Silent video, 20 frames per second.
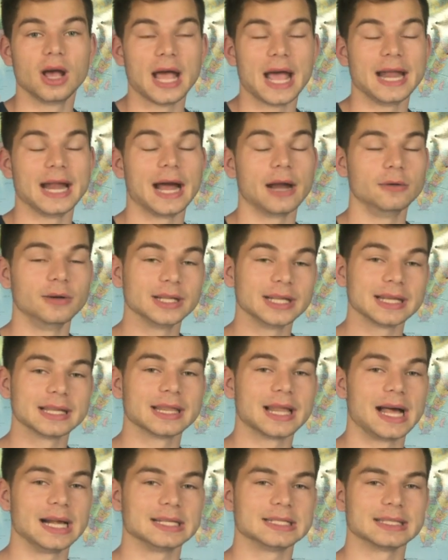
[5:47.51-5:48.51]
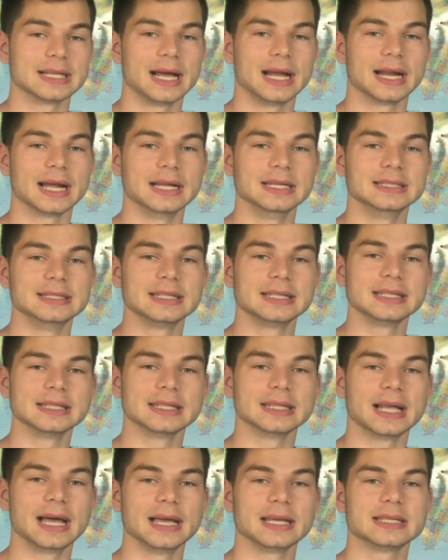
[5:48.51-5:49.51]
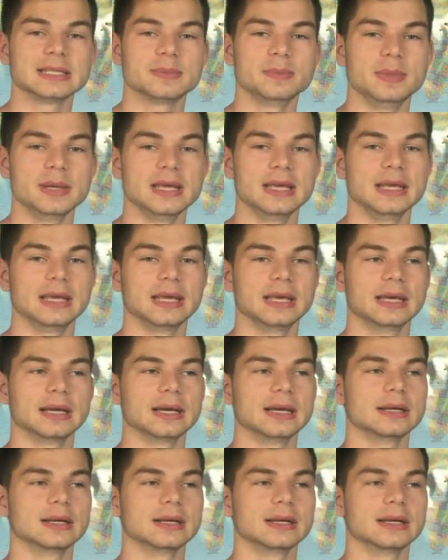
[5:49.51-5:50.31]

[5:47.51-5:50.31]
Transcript: And I really liked that. I didn't like being